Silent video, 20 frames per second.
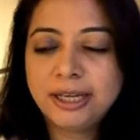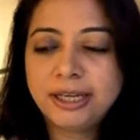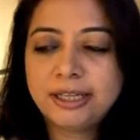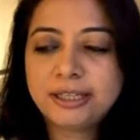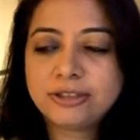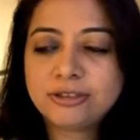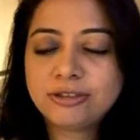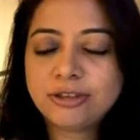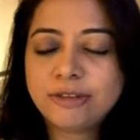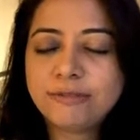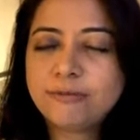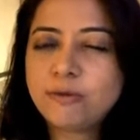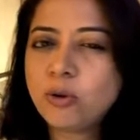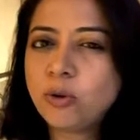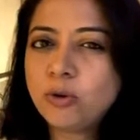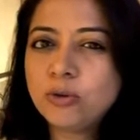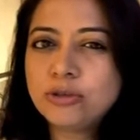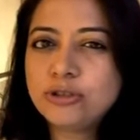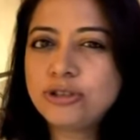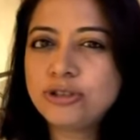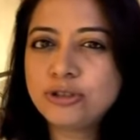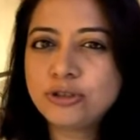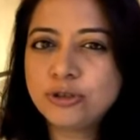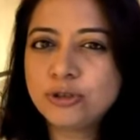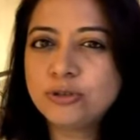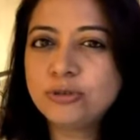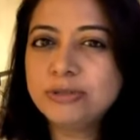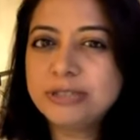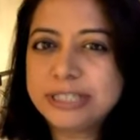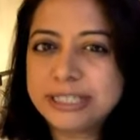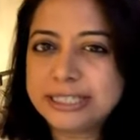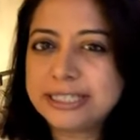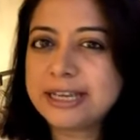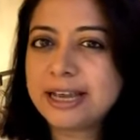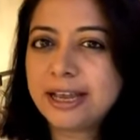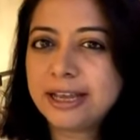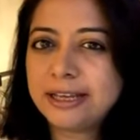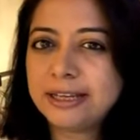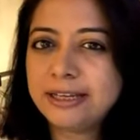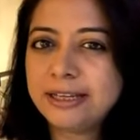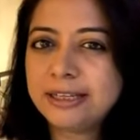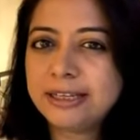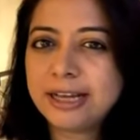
in a sort of old school style,